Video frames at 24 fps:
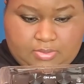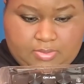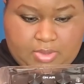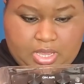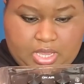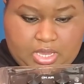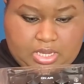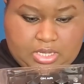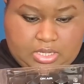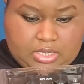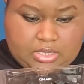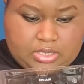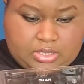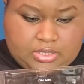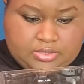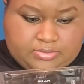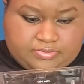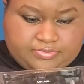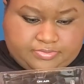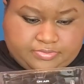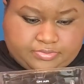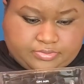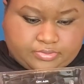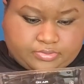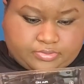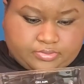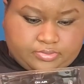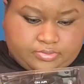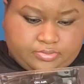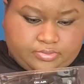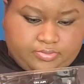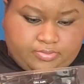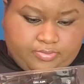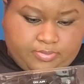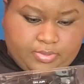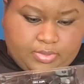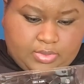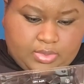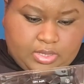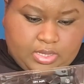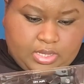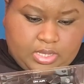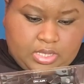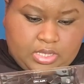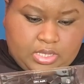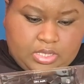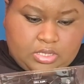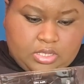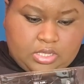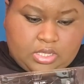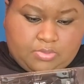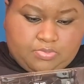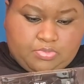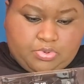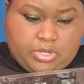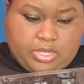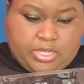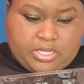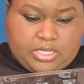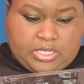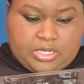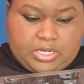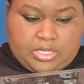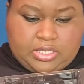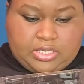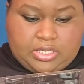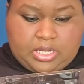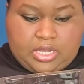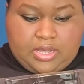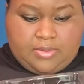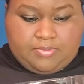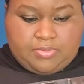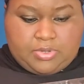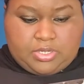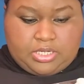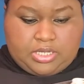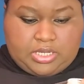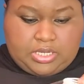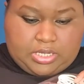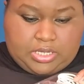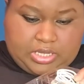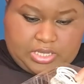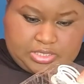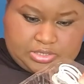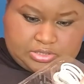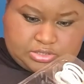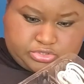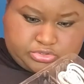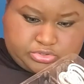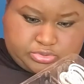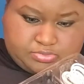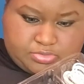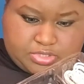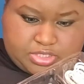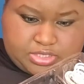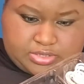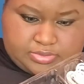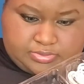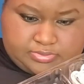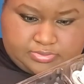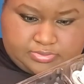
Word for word: mic. You can plug in an accompanying instrument.